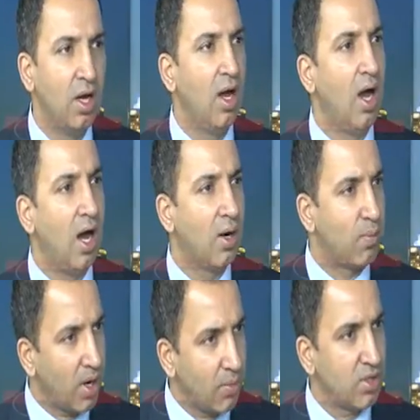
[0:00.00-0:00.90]
Our
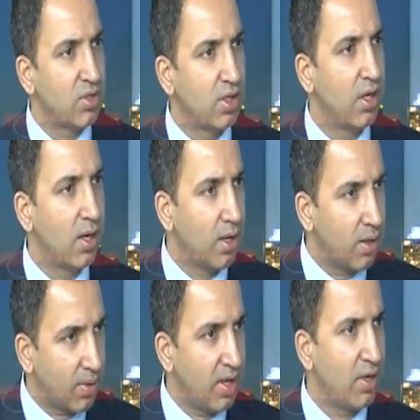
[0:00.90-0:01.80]
Prime
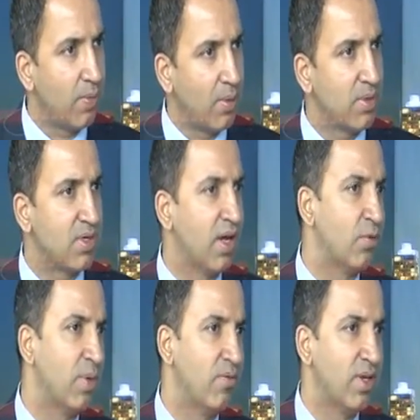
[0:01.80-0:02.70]
Minister, Canadian Prime Minister, has
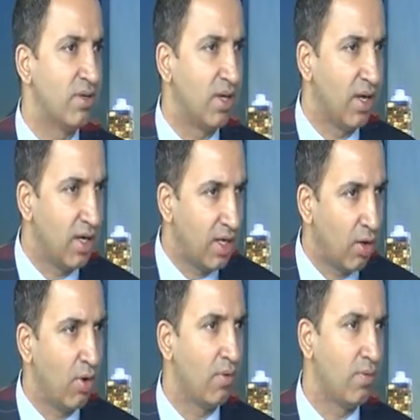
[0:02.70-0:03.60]
been visiting India
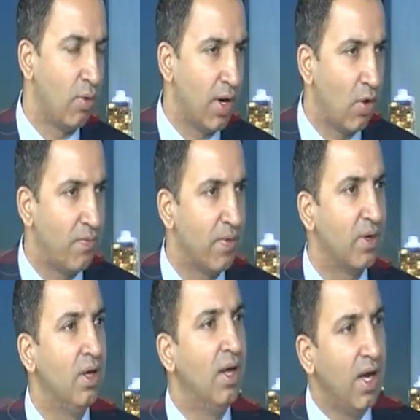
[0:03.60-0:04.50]
quite
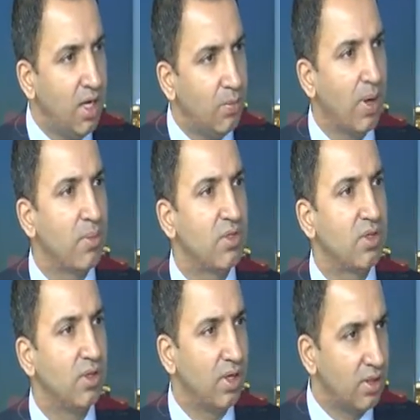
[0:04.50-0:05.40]
often. Indian Prime
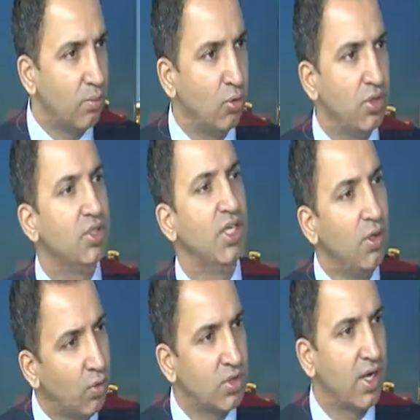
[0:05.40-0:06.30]
Minister Narendra Modi ji, he
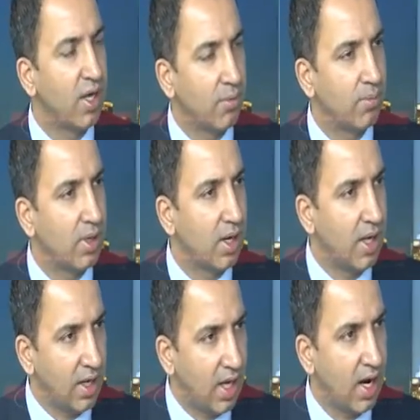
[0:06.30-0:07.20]
was here
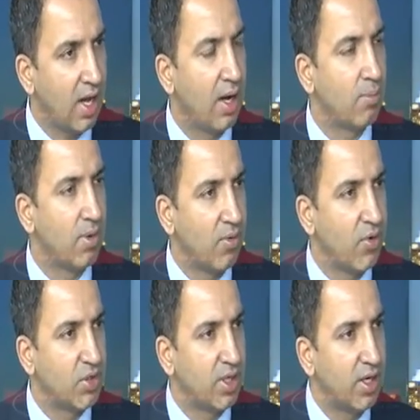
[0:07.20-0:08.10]
in Canada
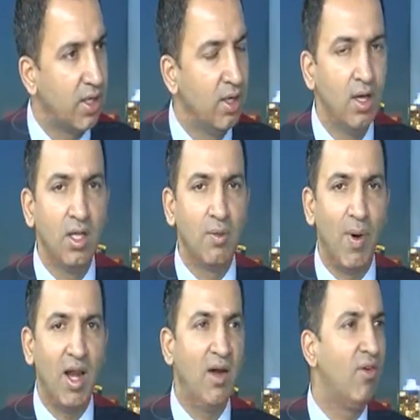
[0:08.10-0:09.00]
recently. The
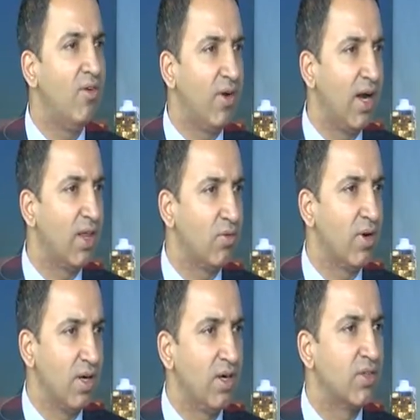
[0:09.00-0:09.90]
bilateral trade, as we were
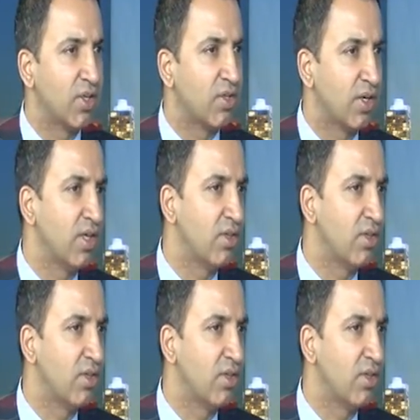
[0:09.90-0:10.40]
earlier discussing, is